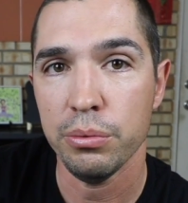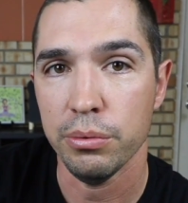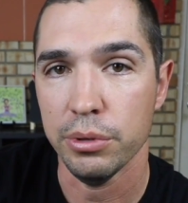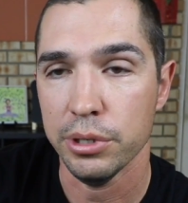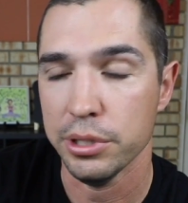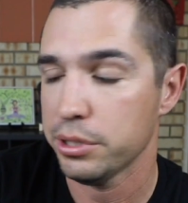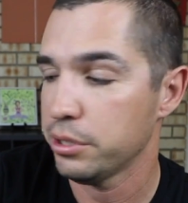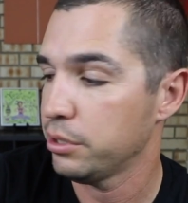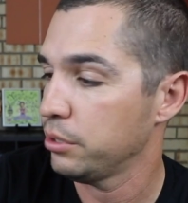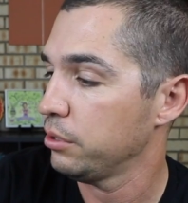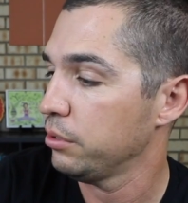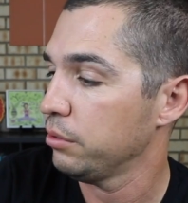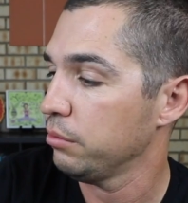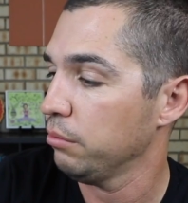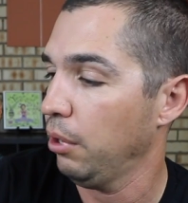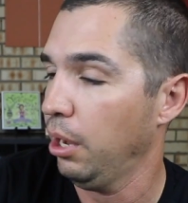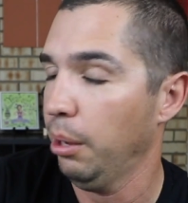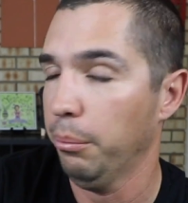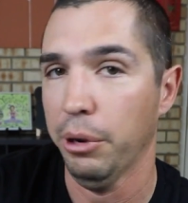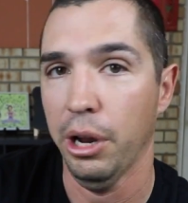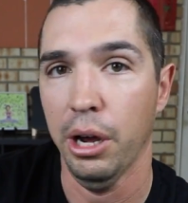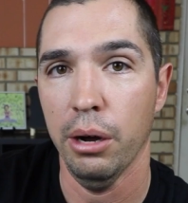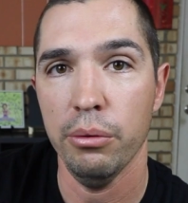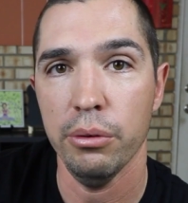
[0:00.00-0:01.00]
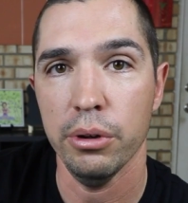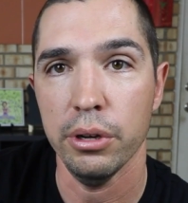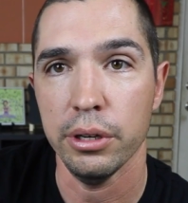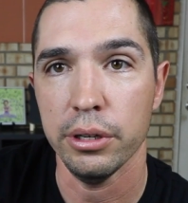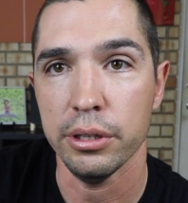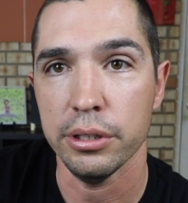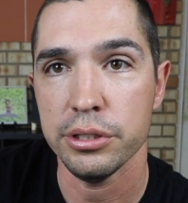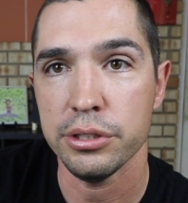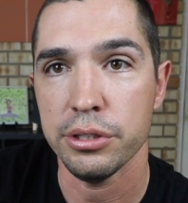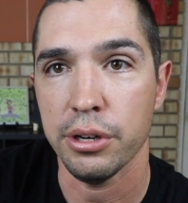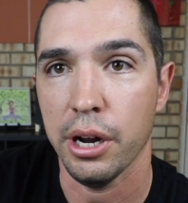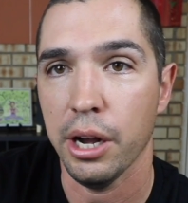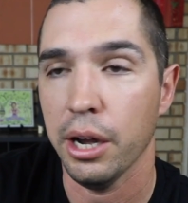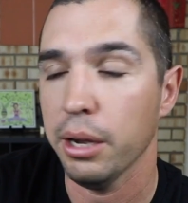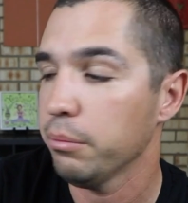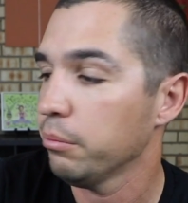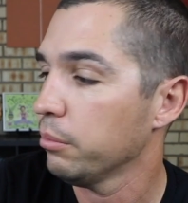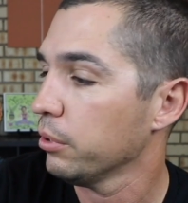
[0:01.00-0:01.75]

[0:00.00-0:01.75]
which I'm not willing to try